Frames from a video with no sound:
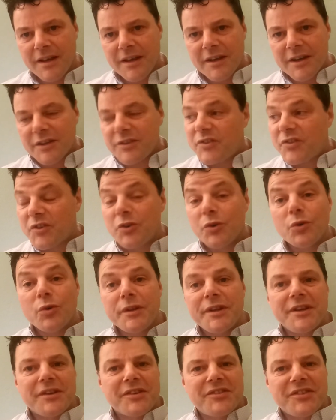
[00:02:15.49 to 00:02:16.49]
At
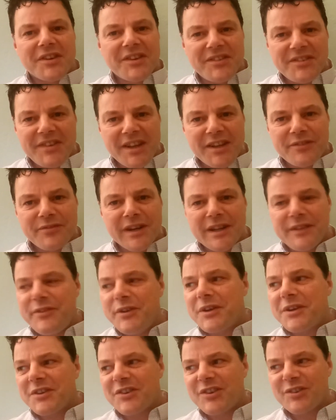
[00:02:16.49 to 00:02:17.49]
school, you're successful if
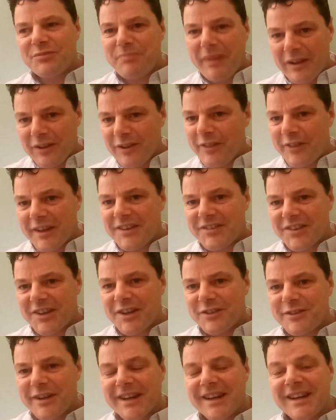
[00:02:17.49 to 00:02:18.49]
you can spell things
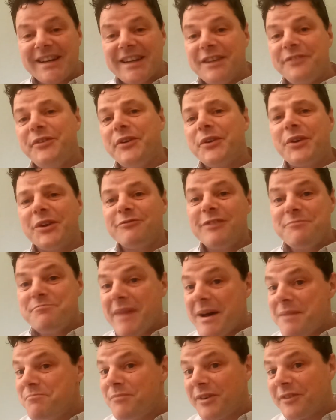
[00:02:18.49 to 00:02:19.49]
correctly, if you can
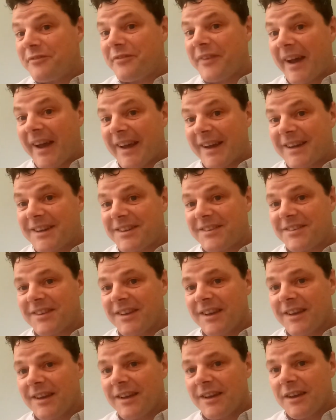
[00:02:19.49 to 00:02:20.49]
remember facts.
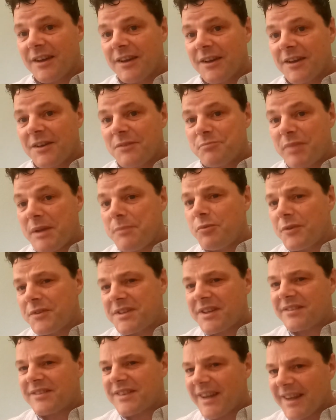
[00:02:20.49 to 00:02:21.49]
People with
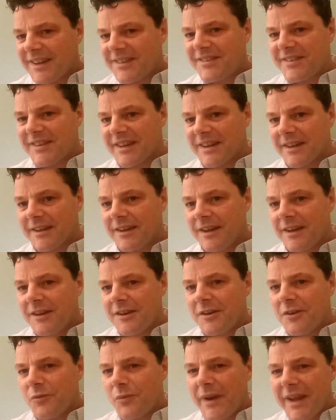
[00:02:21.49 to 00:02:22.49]
dyslexia,
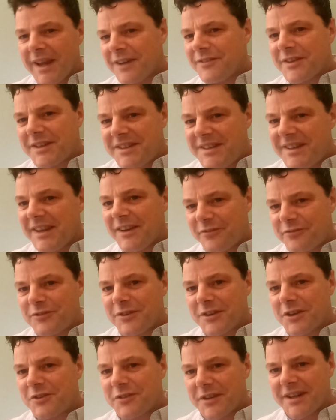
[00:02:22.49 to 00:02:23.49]
we have a
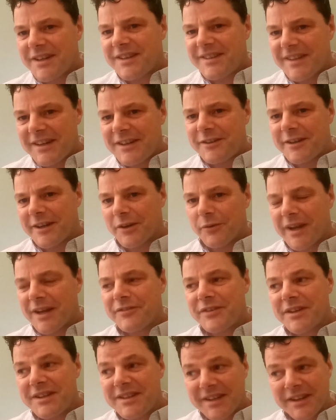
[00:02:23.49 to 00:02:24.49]
different criteria. We
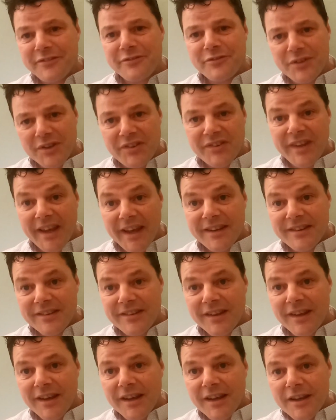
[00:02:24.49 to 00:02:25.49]
have a different
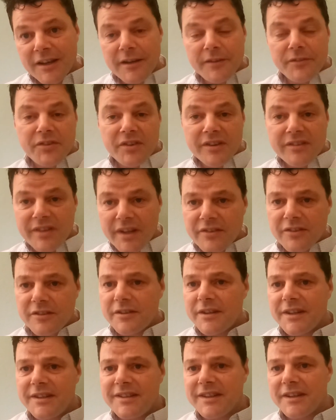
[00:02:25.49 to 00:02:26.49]
set of success
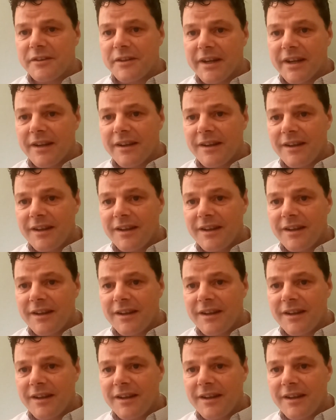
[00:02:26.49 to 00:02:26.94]
criteria.